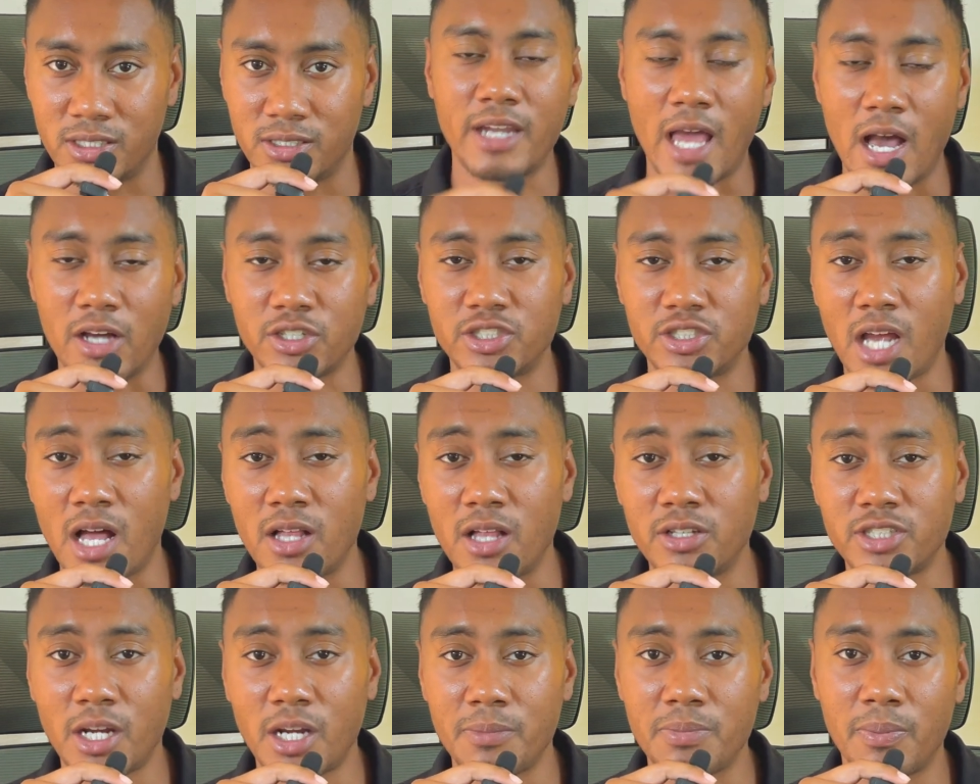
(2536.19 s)
Now, a
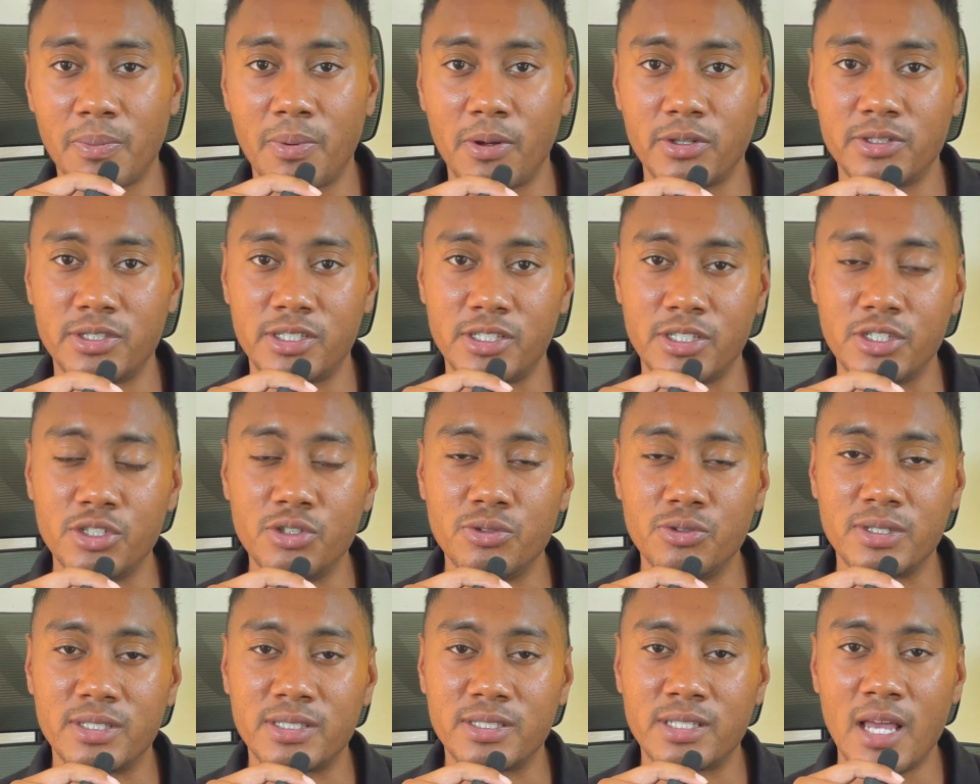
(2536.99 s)
challenge I propose to you
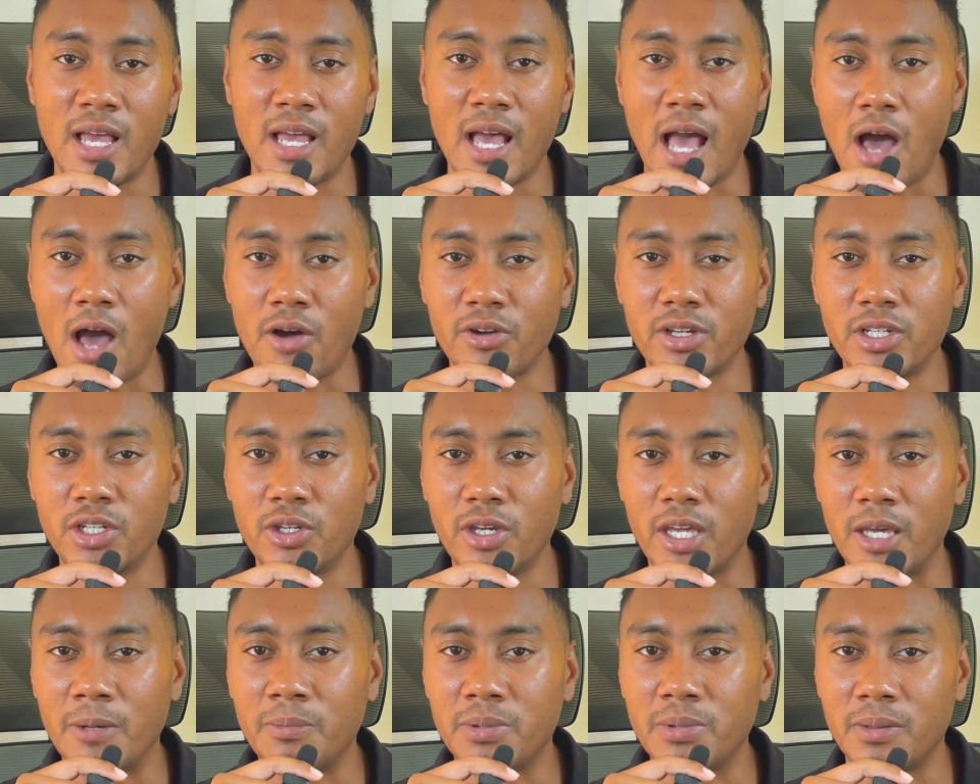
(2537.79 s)
is how can you
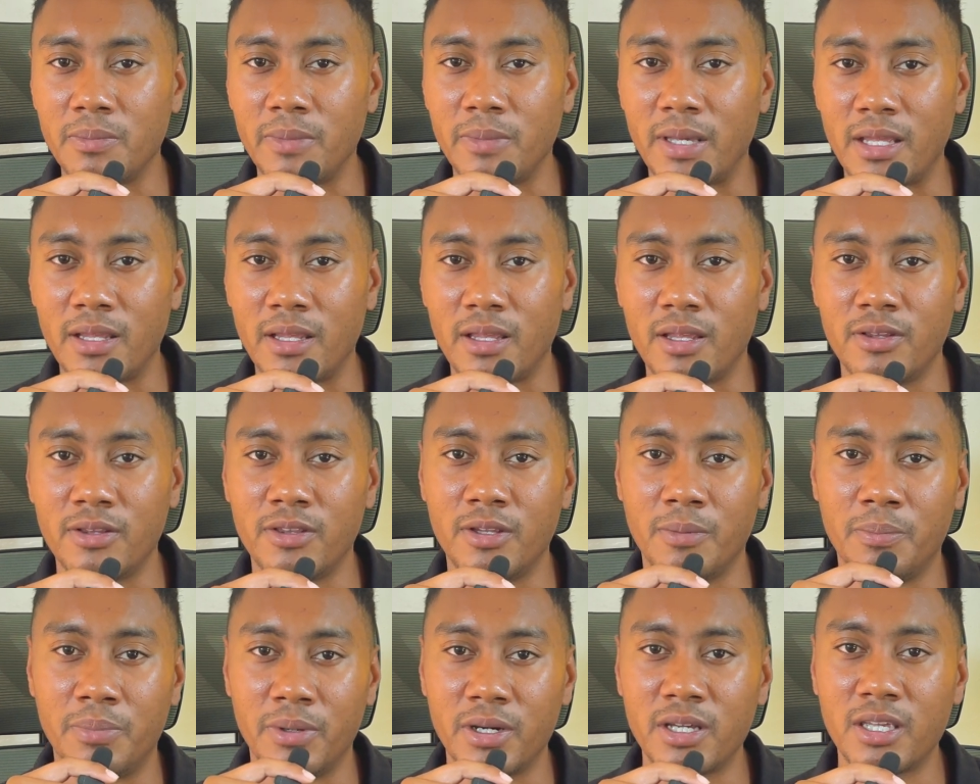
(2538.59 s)
implement the
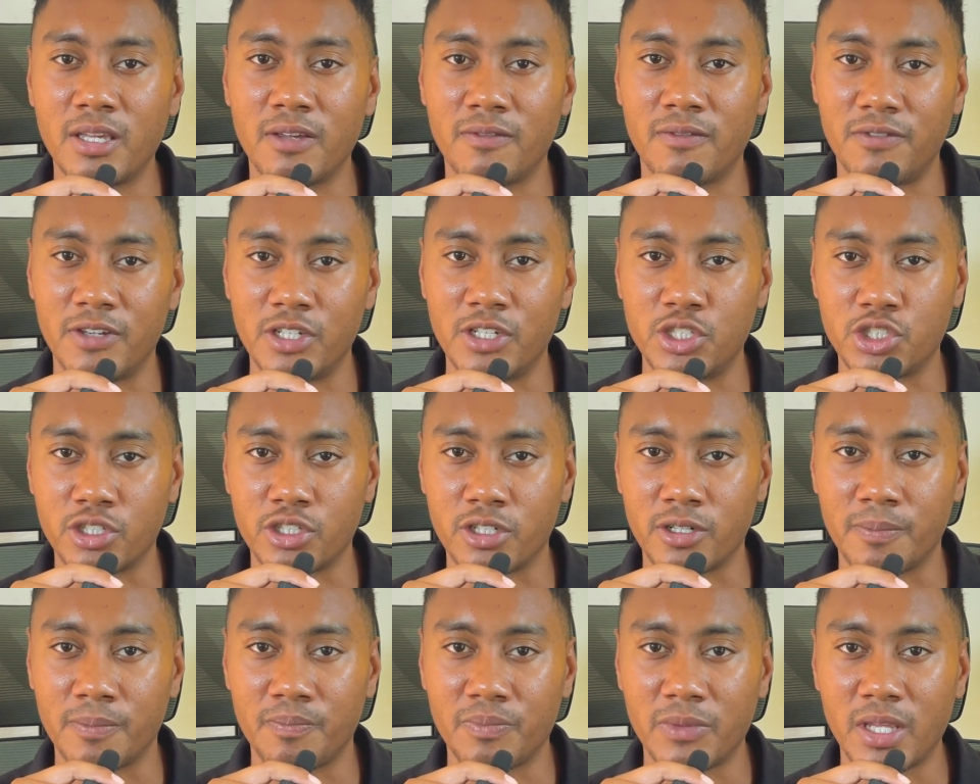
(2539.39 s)
booking
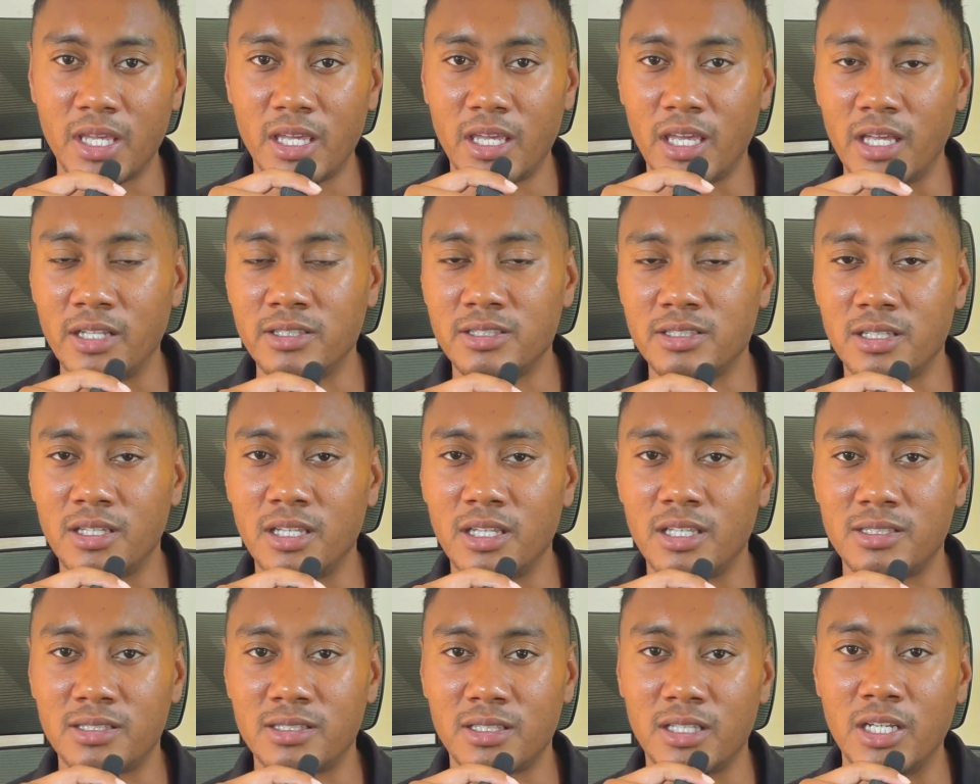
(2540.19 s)
feature into
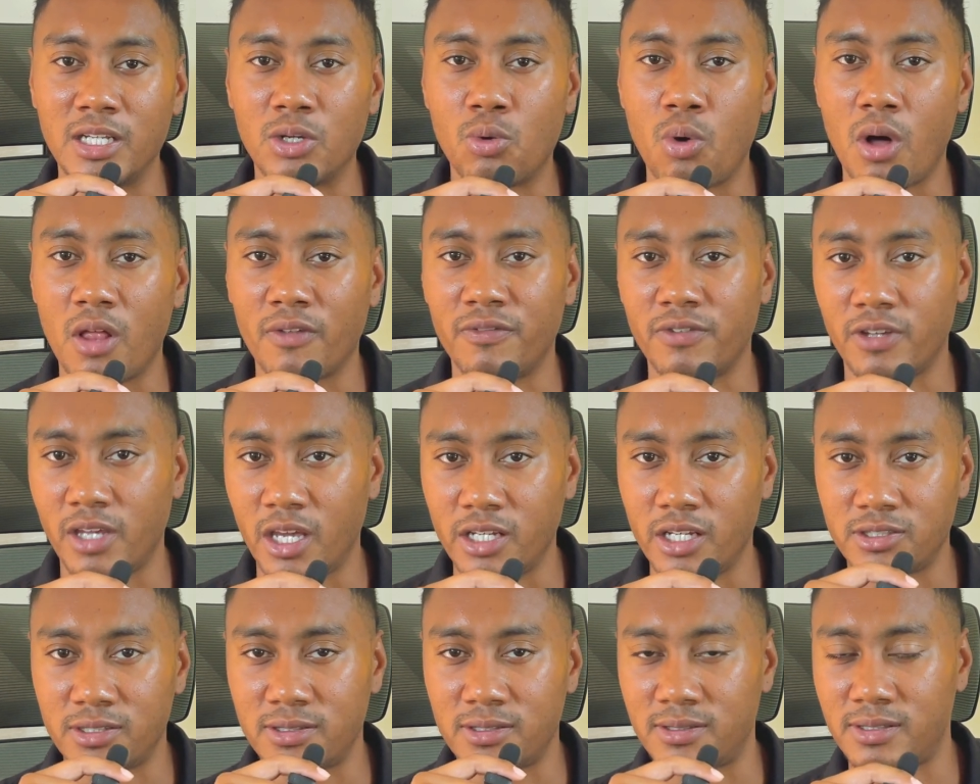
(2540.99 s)
this lead
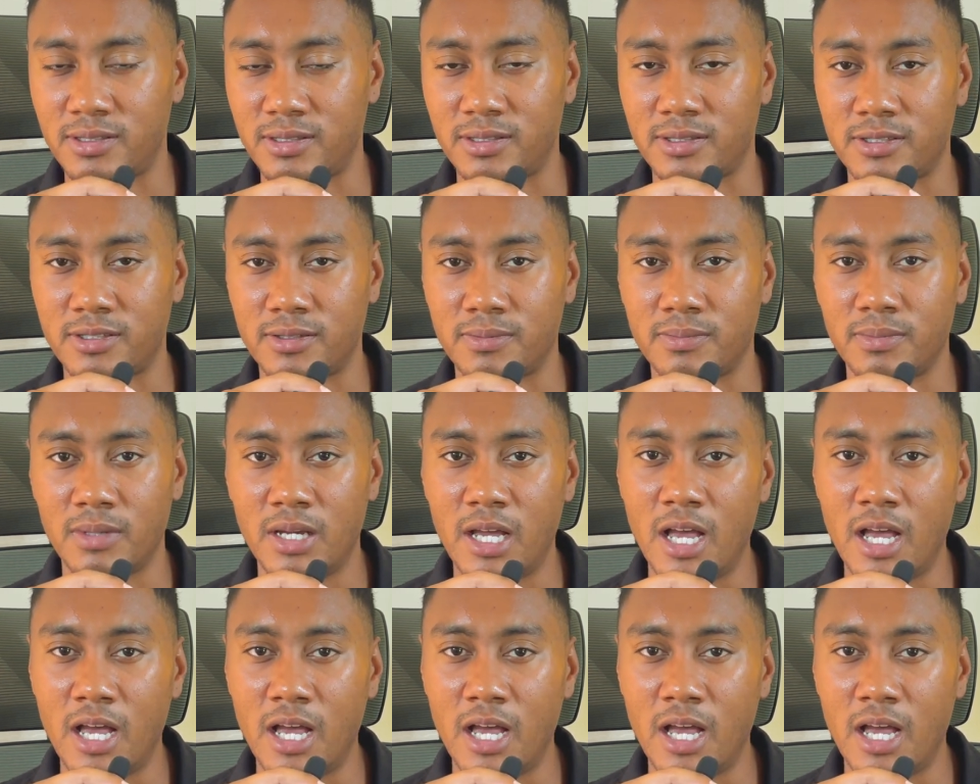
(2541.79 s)
qualification system?